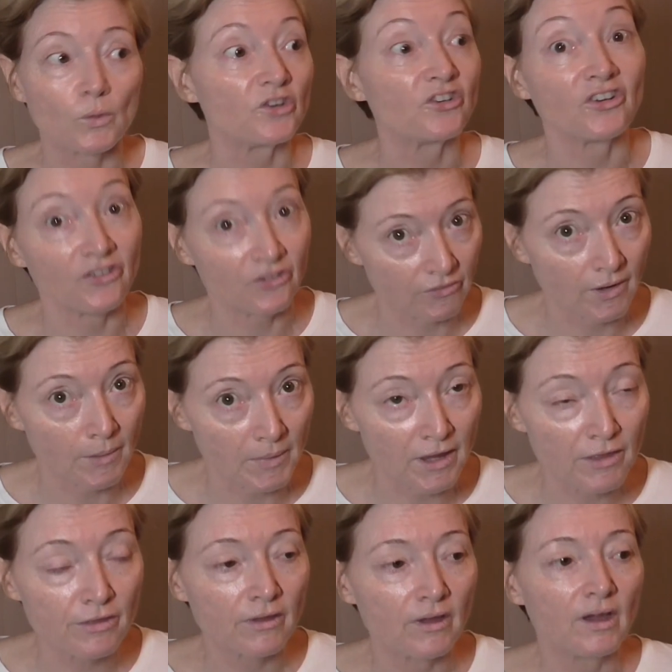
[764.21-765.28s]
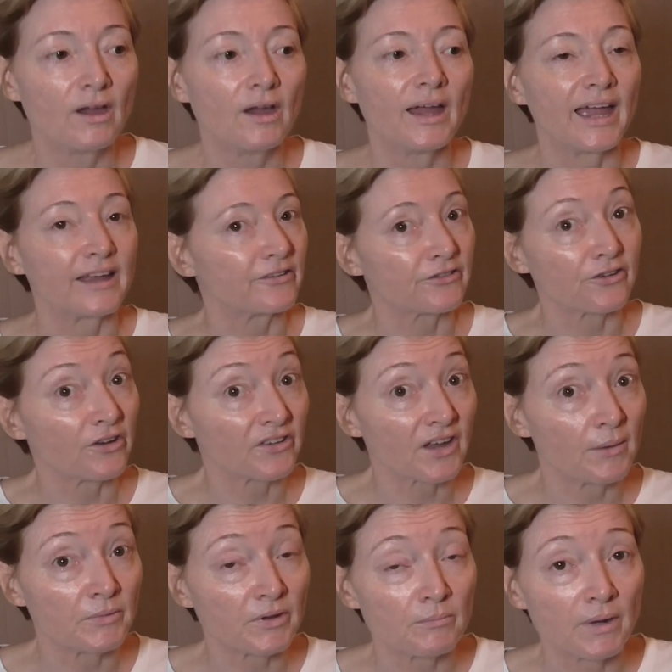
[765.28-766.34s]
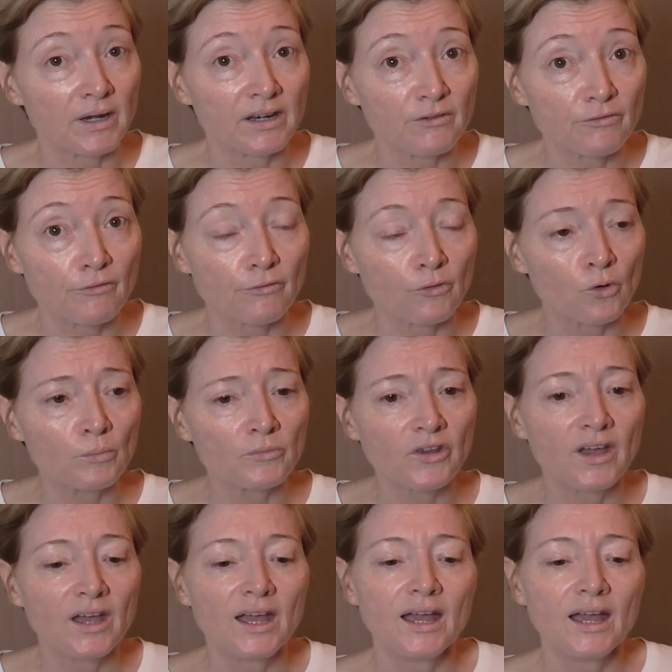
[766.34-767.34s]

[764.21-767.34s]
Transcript: which is a myth? Exercise comes in many different forms.